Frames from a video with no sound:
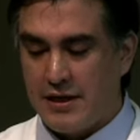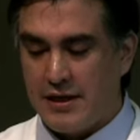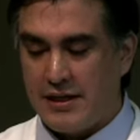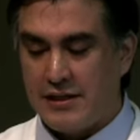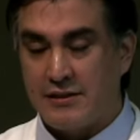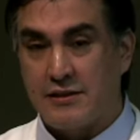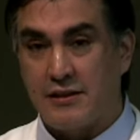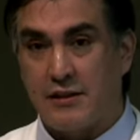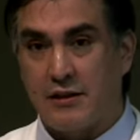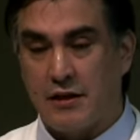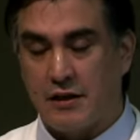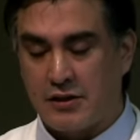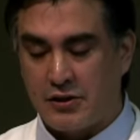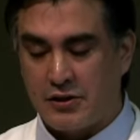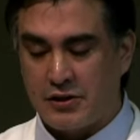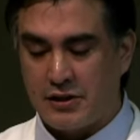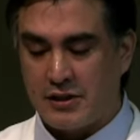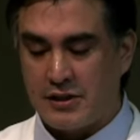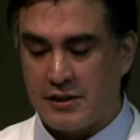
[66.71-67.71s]
He's uh,
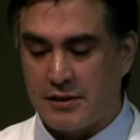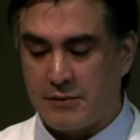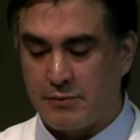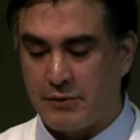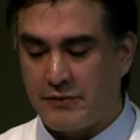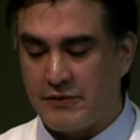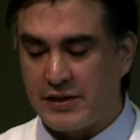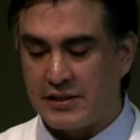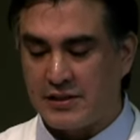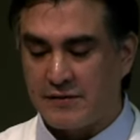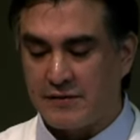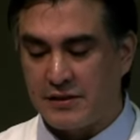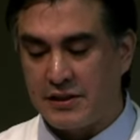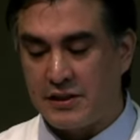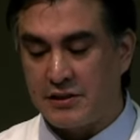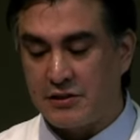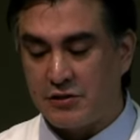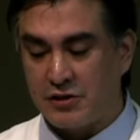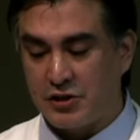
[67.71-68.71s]
currently the professor of
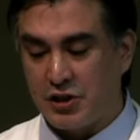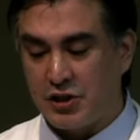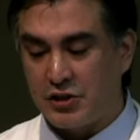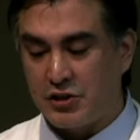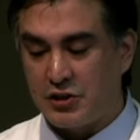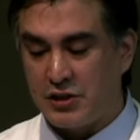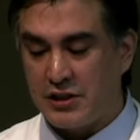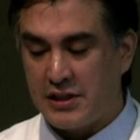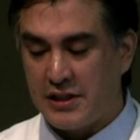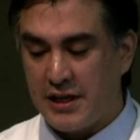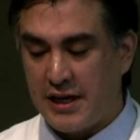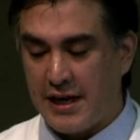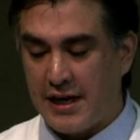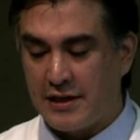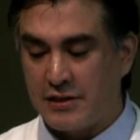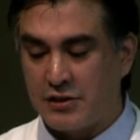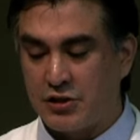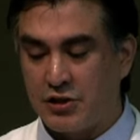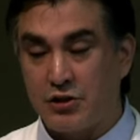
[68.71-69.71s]
clinical surgery
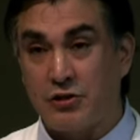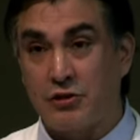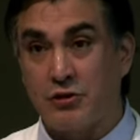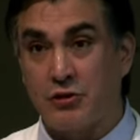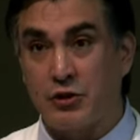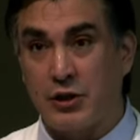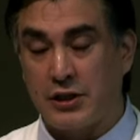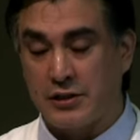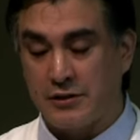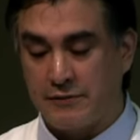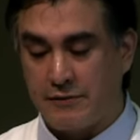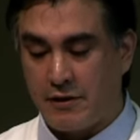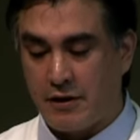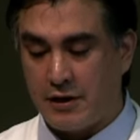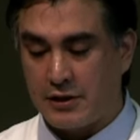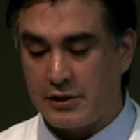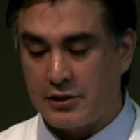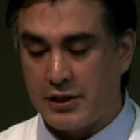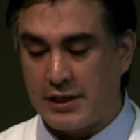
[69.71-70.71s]
and surgical director of
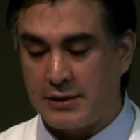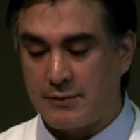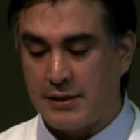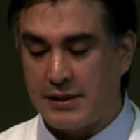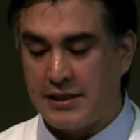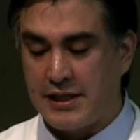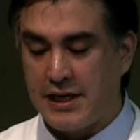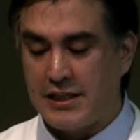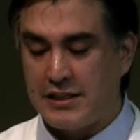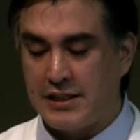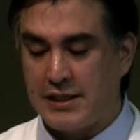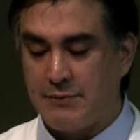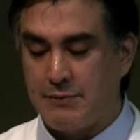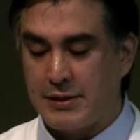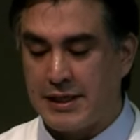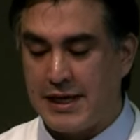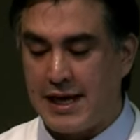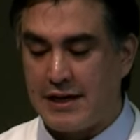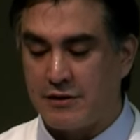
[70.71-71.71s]
heart transplantation and
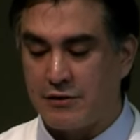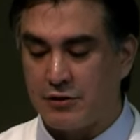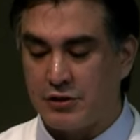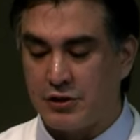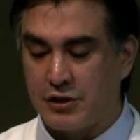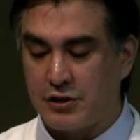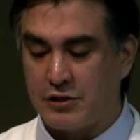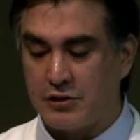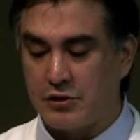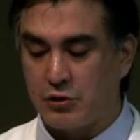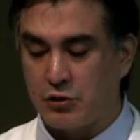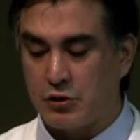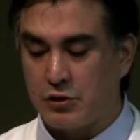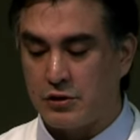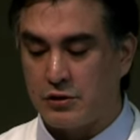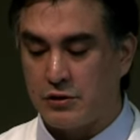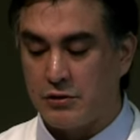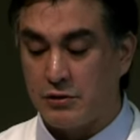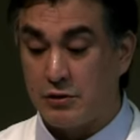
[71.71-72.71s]
mechanical circulatory,
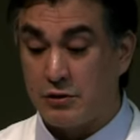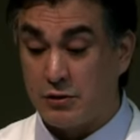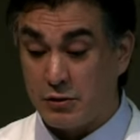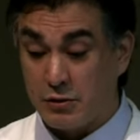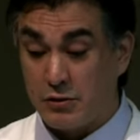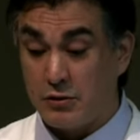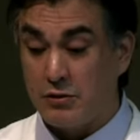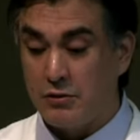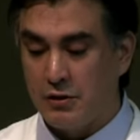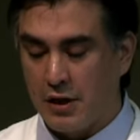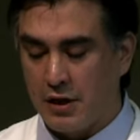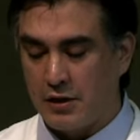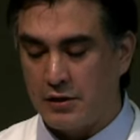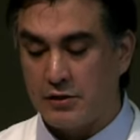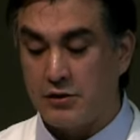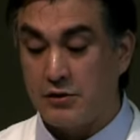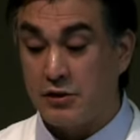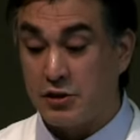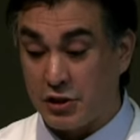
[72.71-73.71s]
uh,
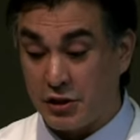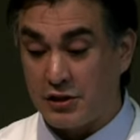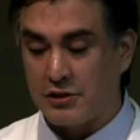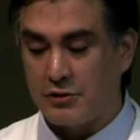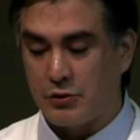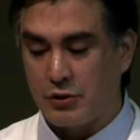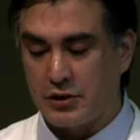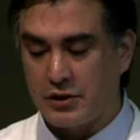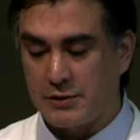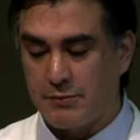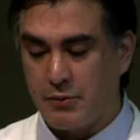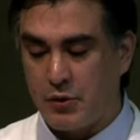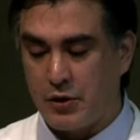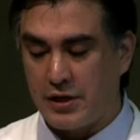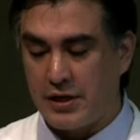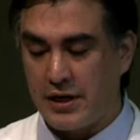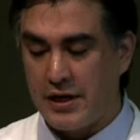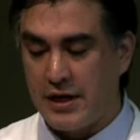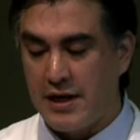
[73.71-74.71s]
circulatory
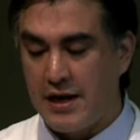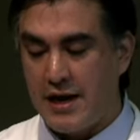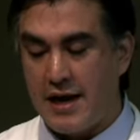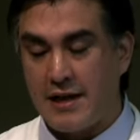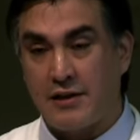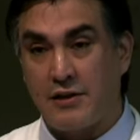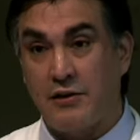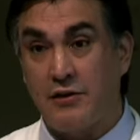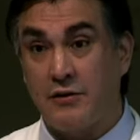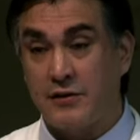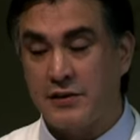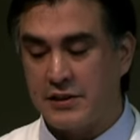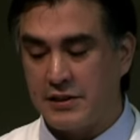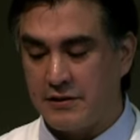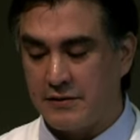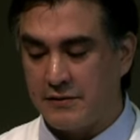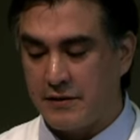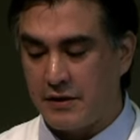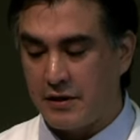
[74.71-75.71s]
support at the University
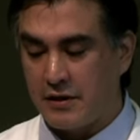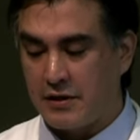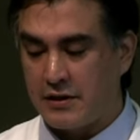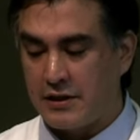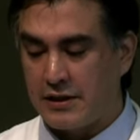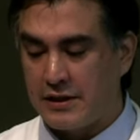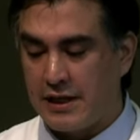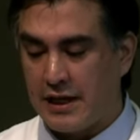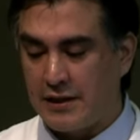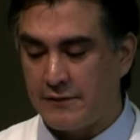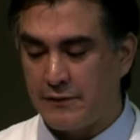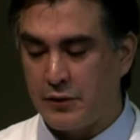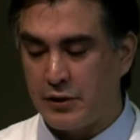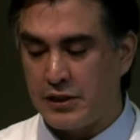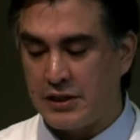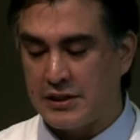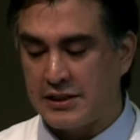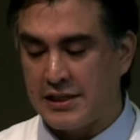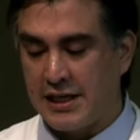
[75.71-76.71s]
of uh,
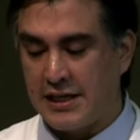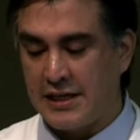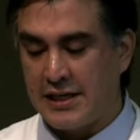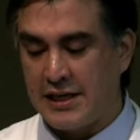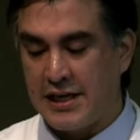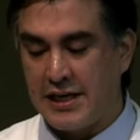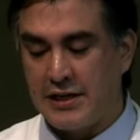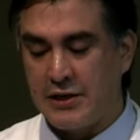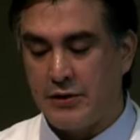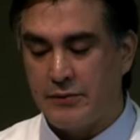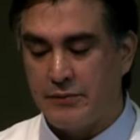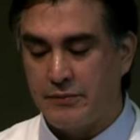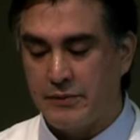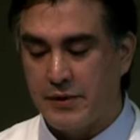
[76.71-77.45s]
California in San Diego.